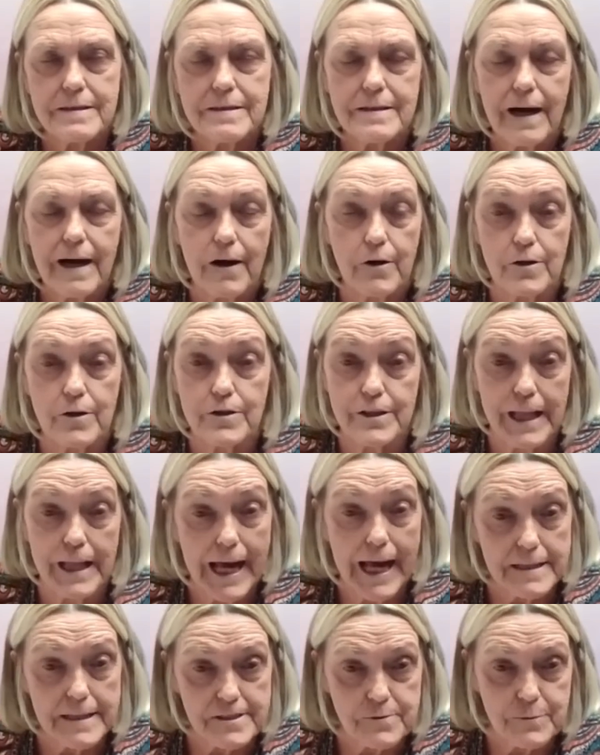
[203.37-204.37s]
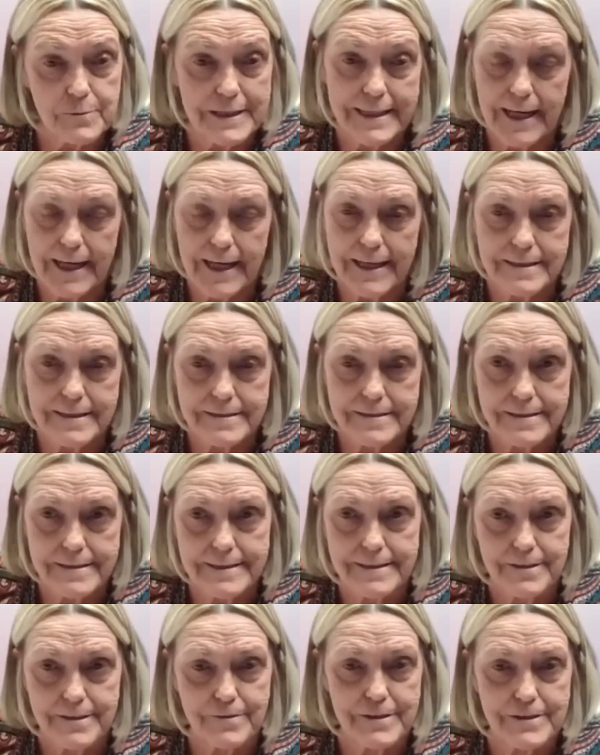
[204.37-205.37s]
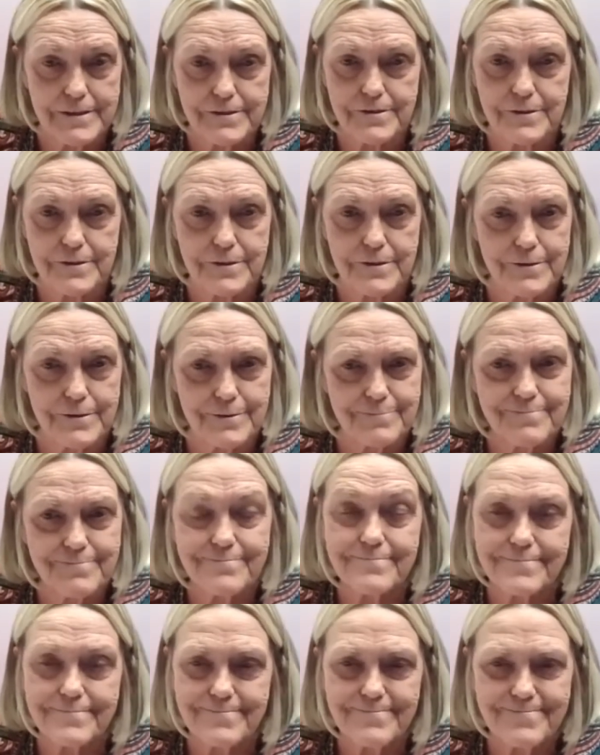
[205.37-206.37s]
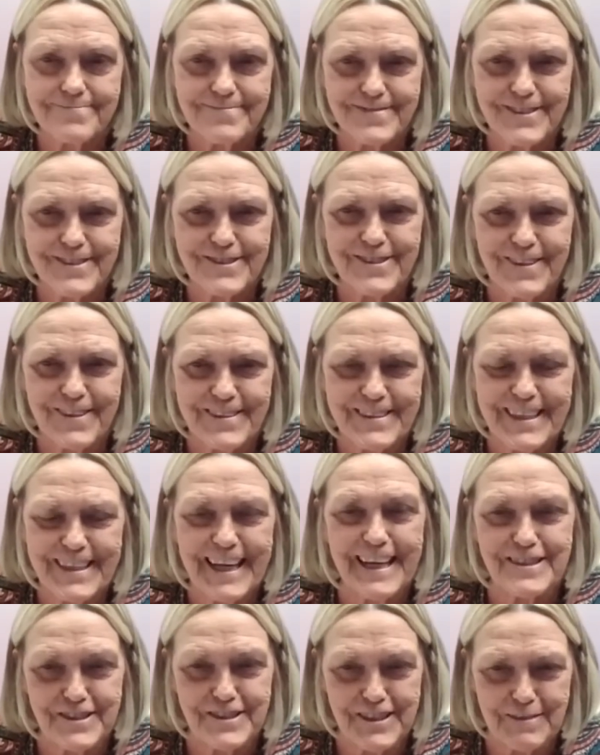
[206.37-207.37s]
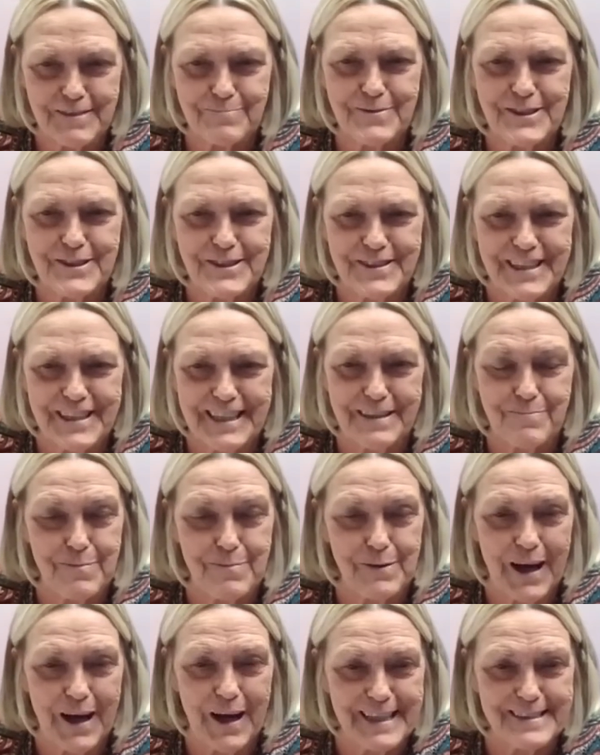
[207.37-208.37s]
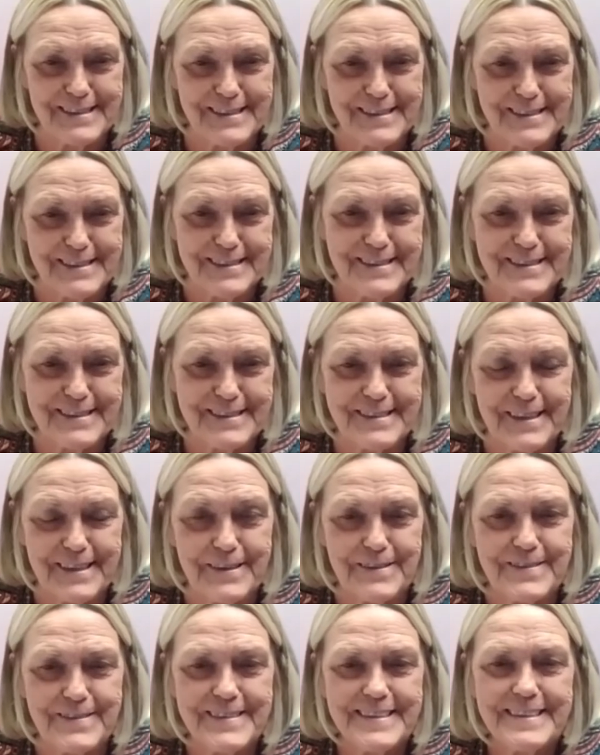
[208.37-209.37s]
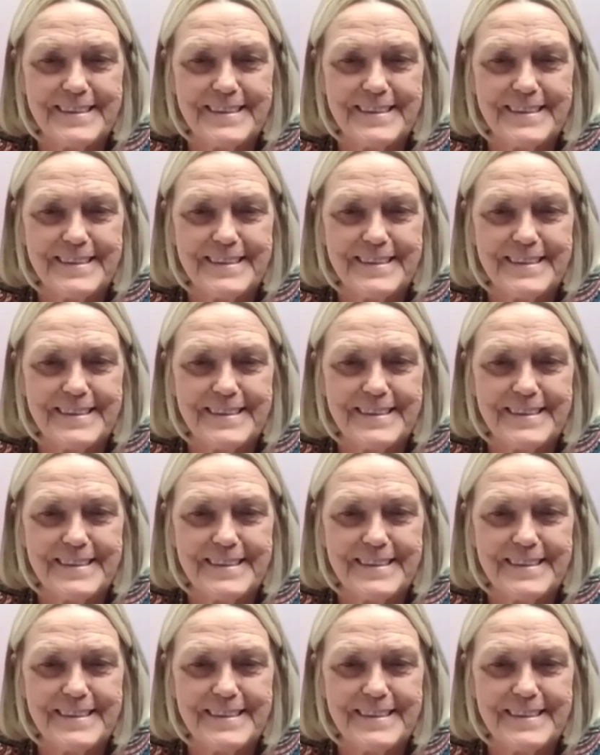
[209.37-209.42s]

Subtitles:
I heard last week AC units are starting to catch up to the appliances. So,